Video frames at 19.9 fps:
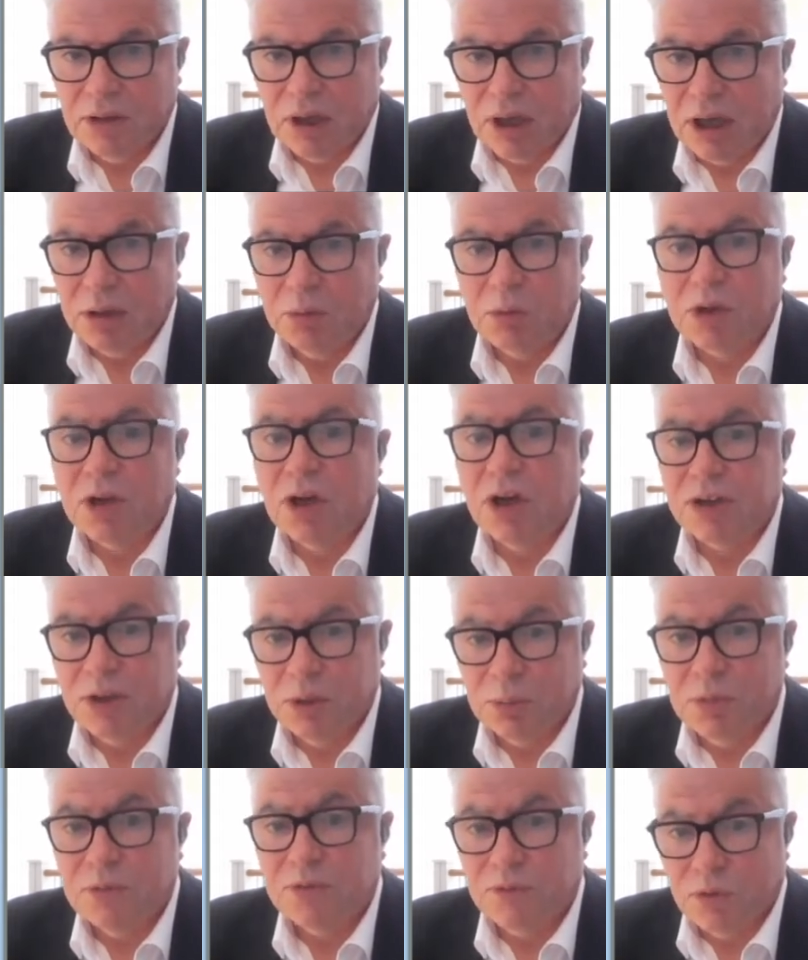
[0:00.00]
I would argue
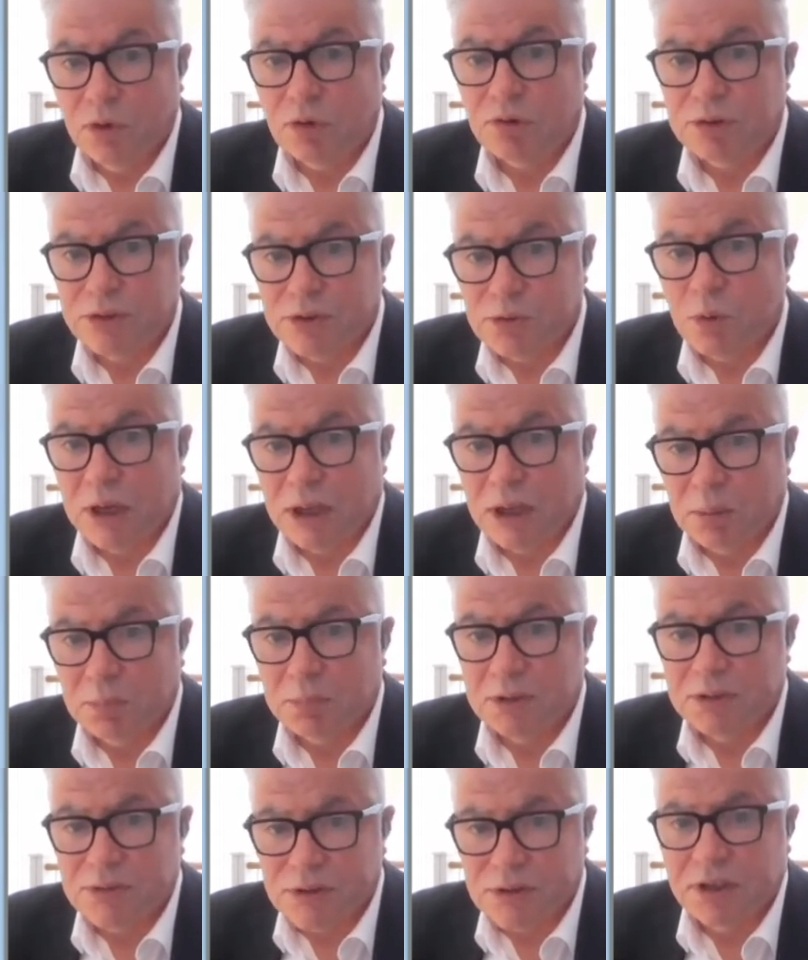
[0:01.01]
before as well,
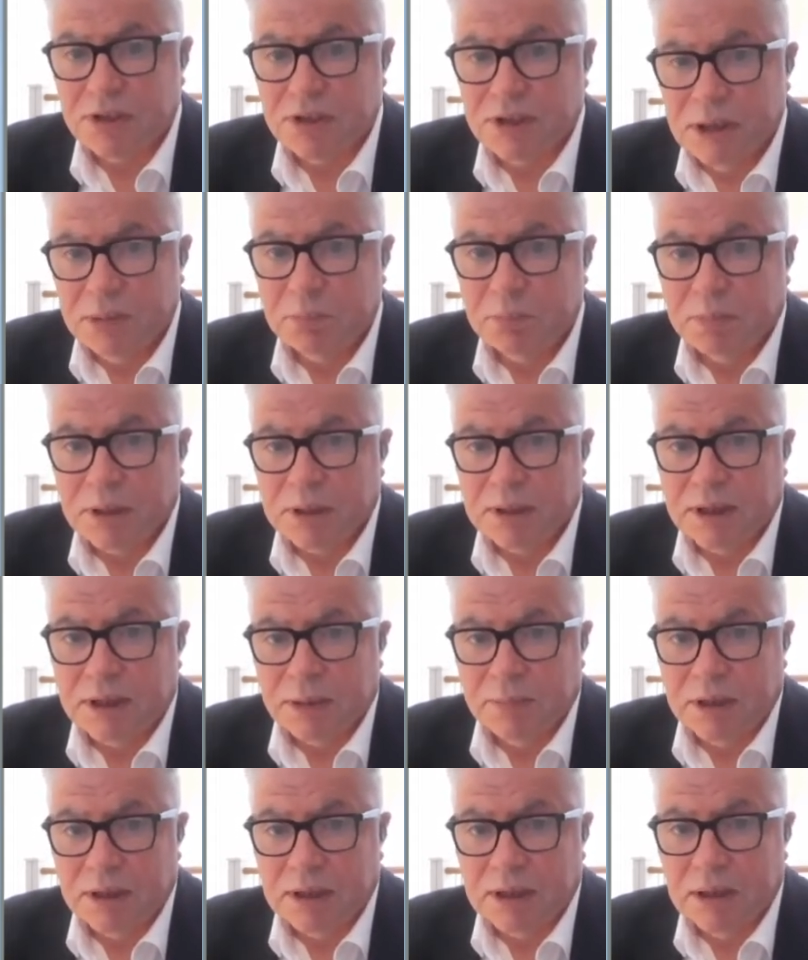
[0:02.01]
but certainly in
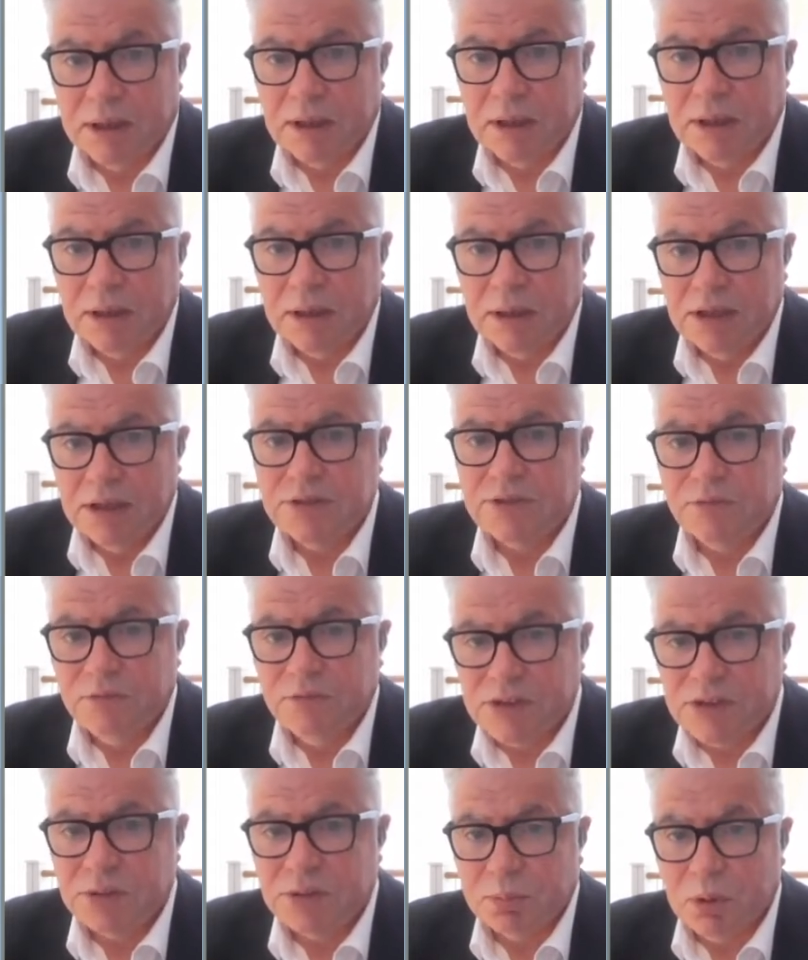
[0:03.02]
pandemic, it's
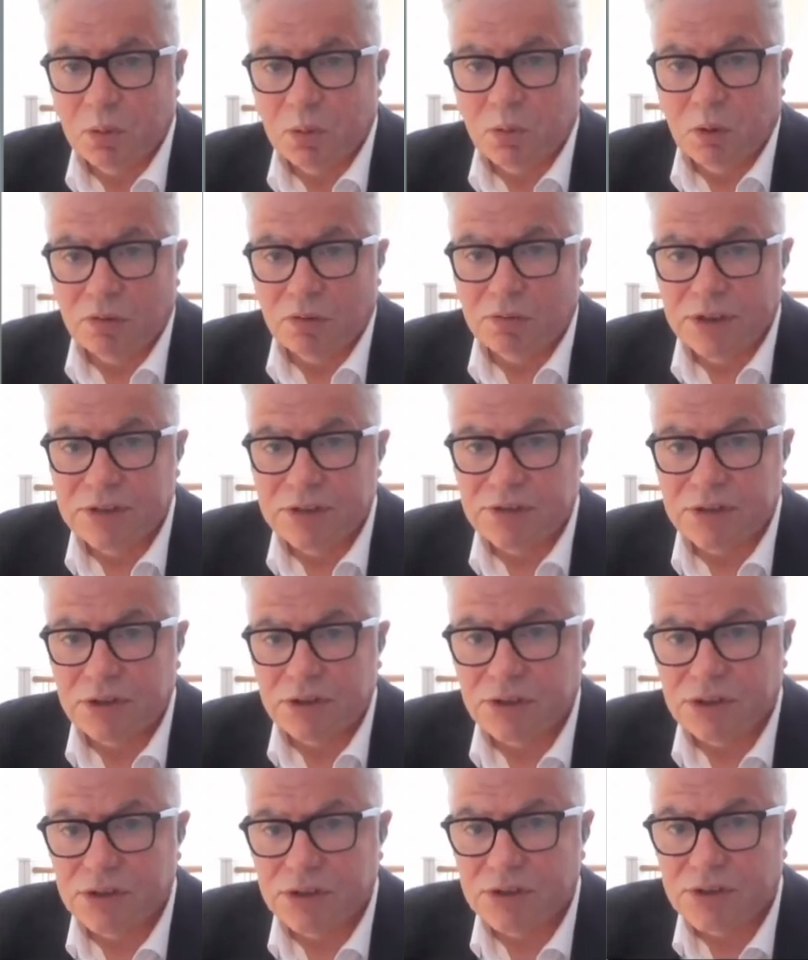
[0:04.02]
visible what
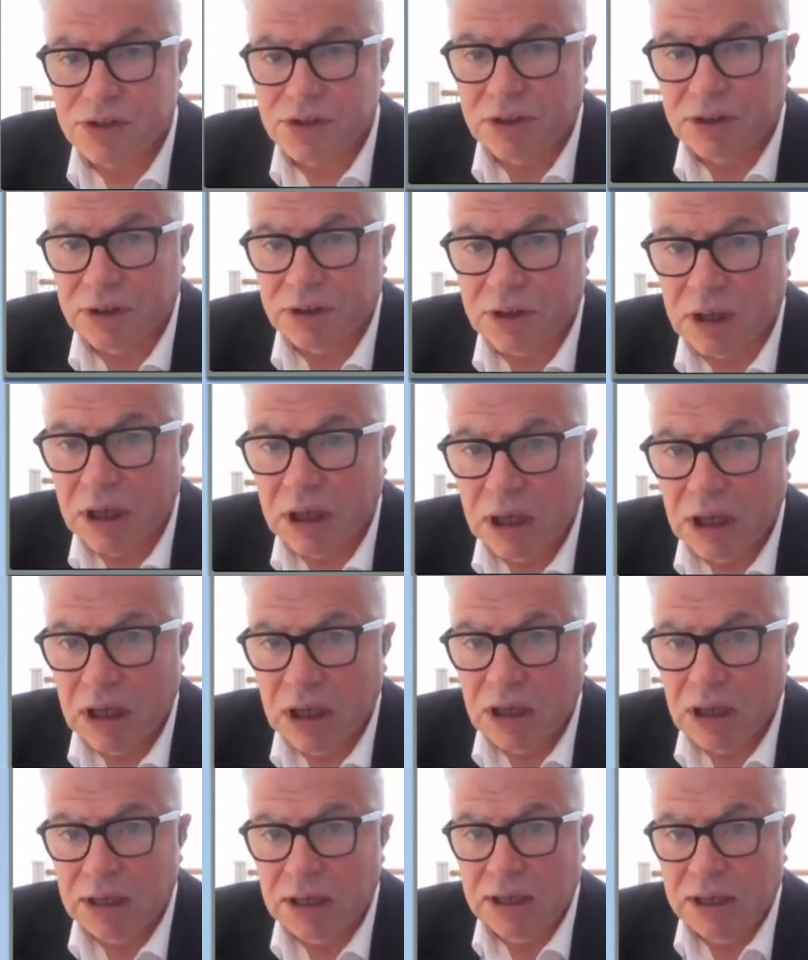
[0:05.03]
research has done
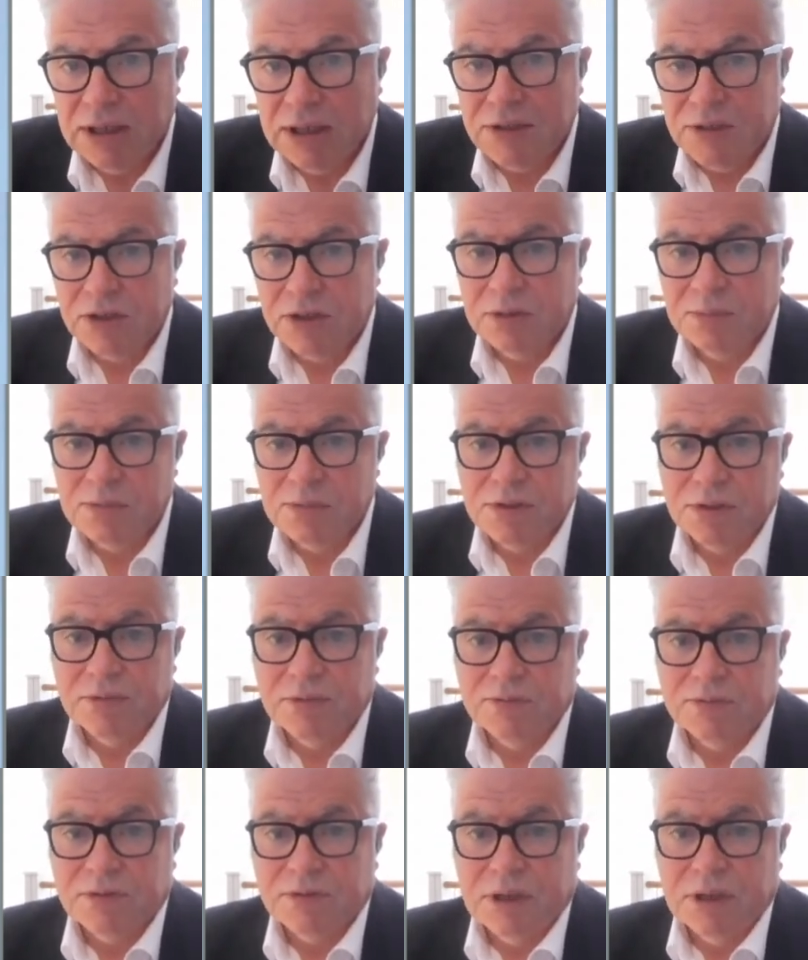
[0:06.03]
in terms
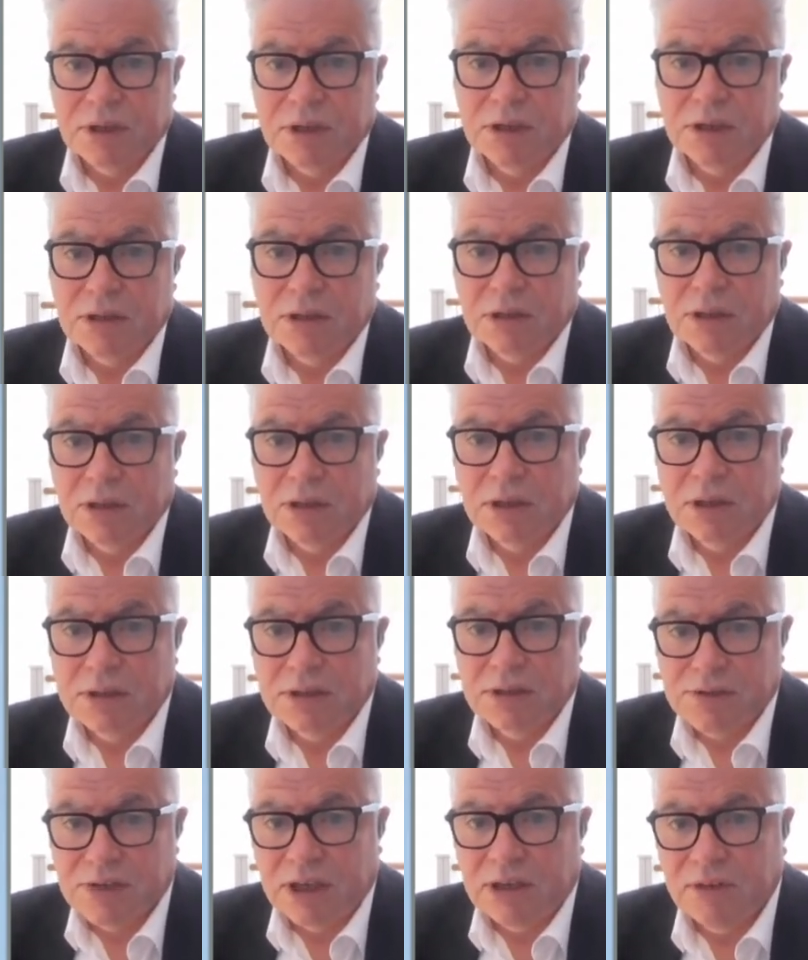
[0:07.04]
of
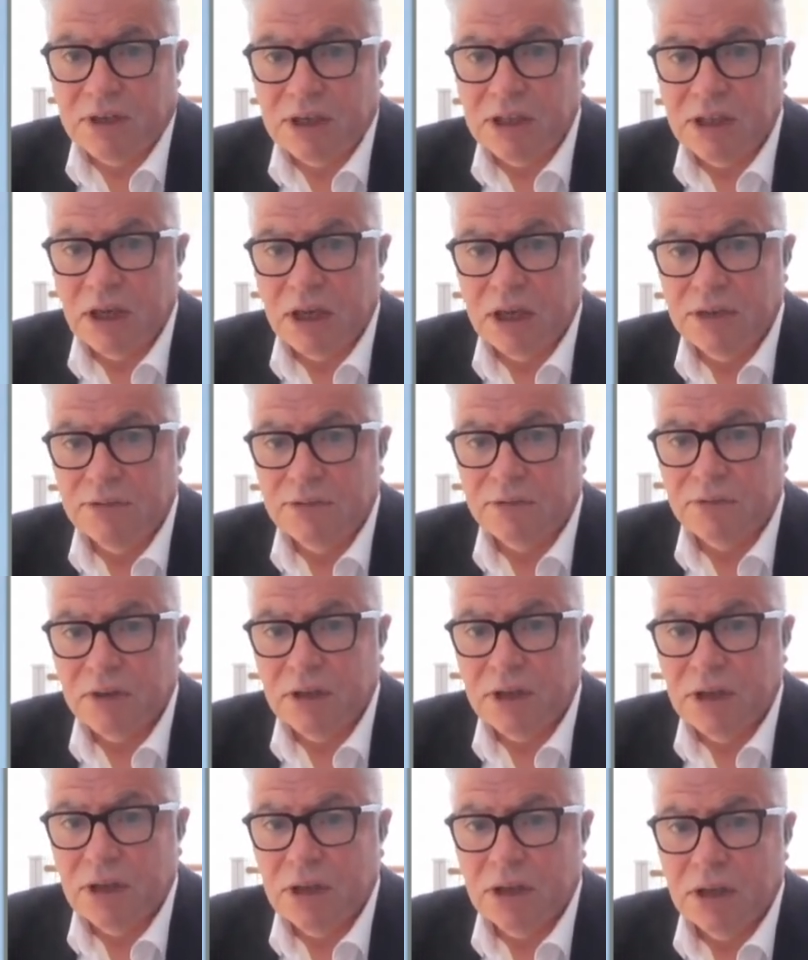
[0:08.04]
saving life,
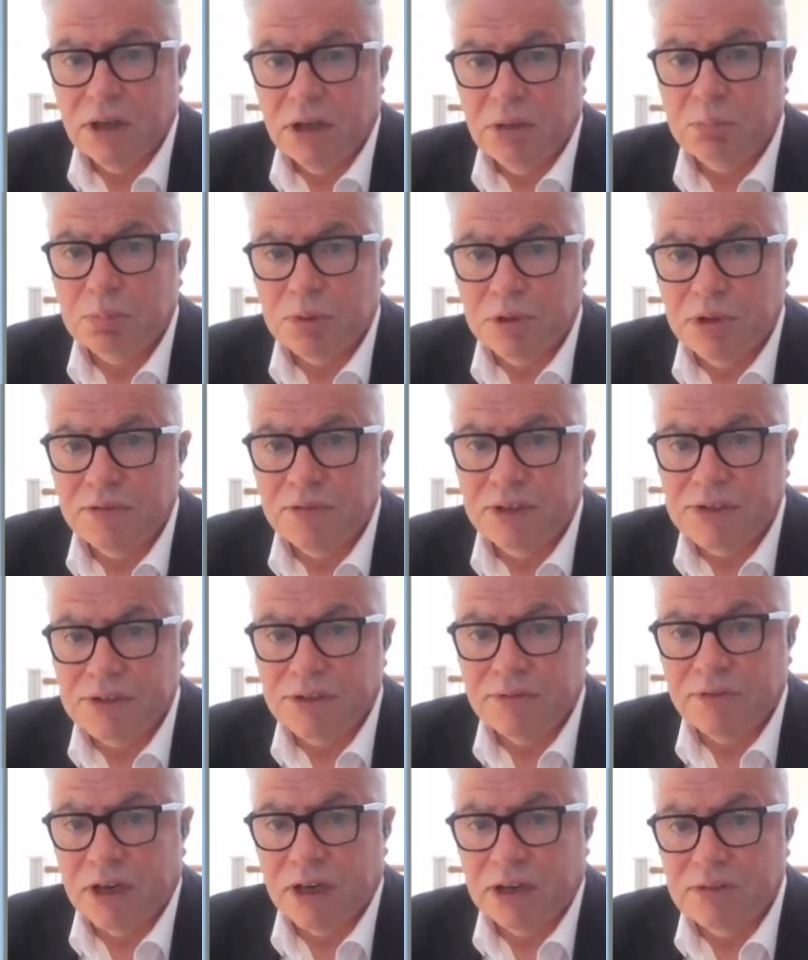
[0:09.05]
improving
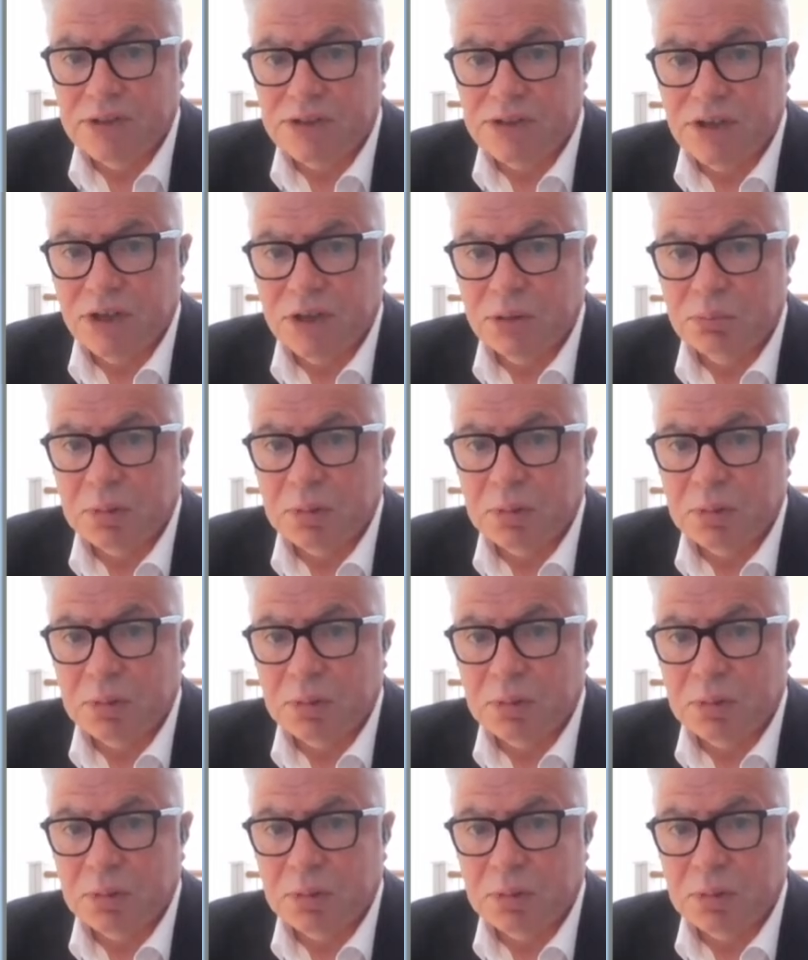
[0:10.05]
survivorship,